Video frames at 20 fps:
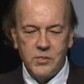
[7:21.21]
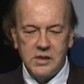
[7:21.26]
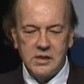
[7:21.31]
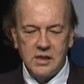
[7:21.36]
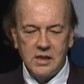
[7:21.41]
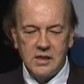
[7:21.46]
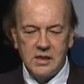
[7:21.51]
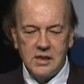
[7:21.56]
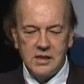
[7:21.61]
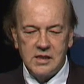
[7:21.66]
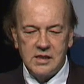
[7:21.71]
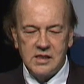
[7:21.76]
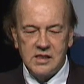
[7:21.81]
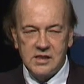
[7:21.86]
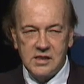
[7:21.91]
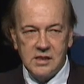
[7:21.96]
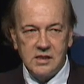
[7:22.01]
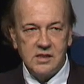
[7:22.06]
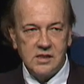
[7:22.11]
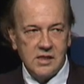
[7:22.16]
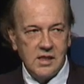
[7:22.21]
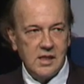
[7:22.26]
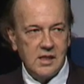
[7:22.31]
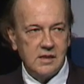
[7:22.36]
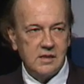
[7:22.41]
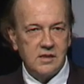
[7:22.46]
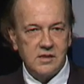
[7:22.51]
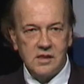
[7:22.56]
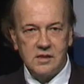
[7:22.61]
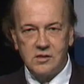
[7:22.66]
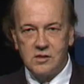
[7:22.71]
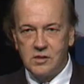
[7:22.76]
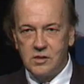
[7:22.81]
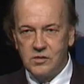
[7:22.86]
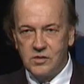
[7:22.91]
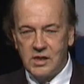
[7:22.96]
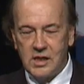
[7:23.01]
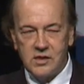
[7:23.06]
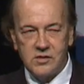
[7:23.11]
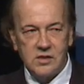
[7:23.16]
But since then, since
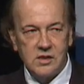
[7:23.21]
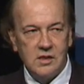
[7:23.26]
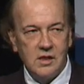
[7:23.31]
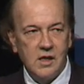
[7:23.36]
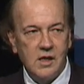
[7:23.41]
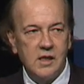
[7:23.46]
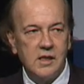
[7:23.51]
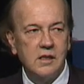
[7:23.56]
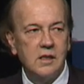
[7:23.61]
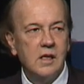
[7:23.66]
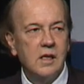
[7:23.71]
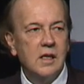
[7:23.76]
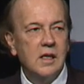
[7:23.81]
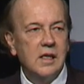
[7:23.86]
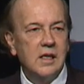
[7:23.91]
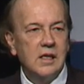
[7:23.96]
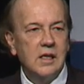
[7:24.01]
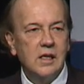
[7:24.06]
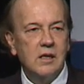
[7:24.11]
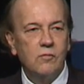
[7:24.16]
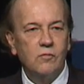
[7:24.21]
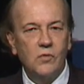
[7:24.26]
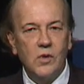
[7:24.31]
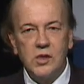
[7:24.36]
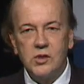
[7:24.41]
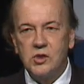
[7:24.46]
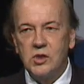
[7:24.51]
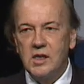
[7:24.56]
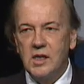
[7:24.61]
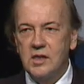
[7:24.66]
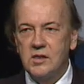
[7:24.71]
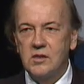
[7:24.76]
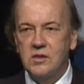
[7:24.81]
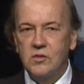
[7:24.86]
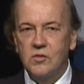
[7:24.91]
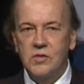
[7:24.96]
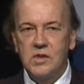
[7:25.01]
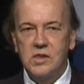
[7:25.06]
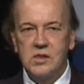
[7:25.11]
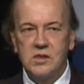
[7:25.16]
2009, Russia has
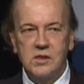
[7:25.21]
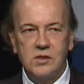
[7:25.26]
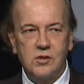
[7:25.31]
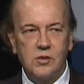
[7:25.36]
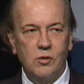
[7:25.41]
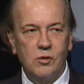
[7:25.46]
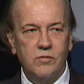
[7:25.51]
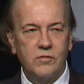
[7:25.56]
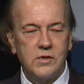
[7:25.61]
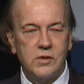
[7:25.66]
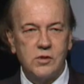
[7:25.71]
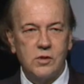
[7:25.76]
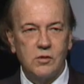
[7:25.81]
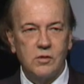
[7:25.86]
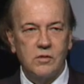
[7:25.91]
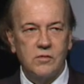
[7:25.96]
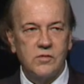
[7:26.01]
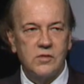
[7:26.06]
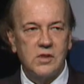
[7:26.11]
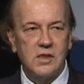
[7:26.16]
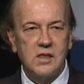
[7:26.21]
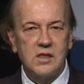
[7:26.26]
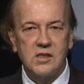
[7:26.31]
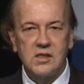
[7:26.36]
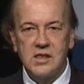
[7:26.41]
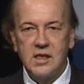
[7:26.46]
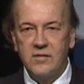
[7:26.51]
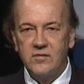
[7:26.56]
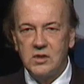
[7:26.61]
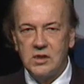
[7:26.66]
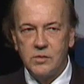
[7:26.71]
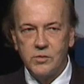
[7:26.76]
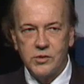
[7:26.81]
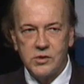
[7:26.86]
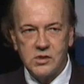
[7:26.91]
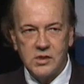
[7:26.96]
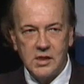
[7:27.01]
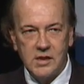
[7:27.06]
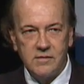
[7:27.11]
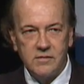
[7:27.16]
increased its gold reserves
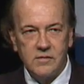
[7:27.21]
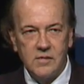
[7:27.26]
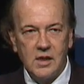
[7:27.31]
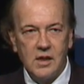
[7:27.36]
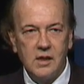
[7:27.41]
70%.